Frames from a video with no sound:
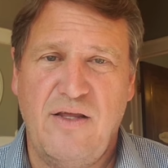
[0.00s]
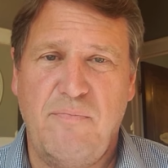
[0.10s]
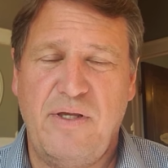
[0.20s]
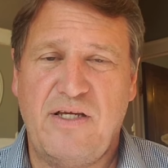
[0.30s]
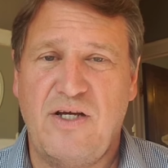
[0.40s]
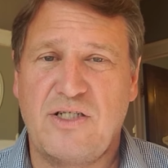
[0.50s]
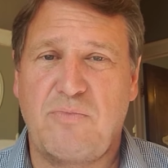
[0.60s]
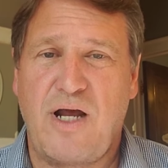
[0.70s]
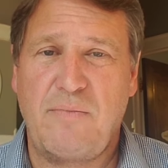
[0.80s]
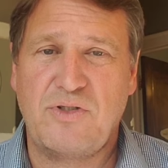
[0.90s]
because of
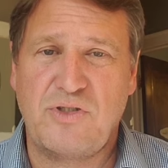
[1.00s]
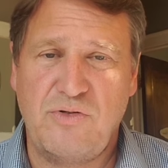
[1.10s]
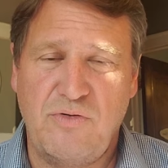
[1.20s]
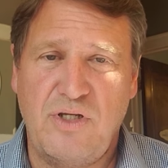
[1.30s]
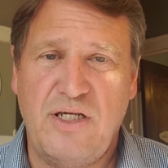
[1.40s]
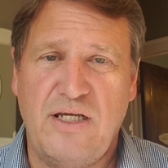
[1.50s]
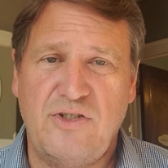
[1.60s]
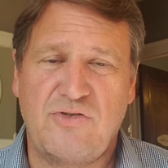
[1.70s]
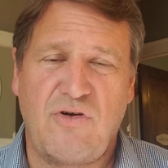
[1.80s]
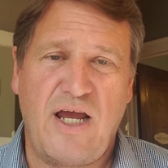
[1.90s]
promiscuity
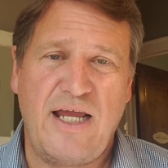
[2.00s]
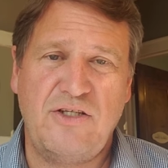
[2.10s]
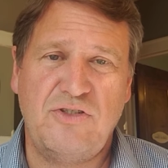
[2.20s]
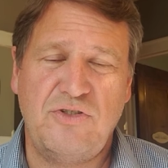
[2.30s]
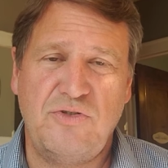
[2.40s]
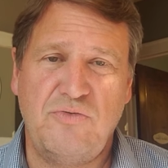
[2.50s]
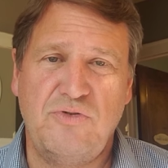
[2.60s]
and trying to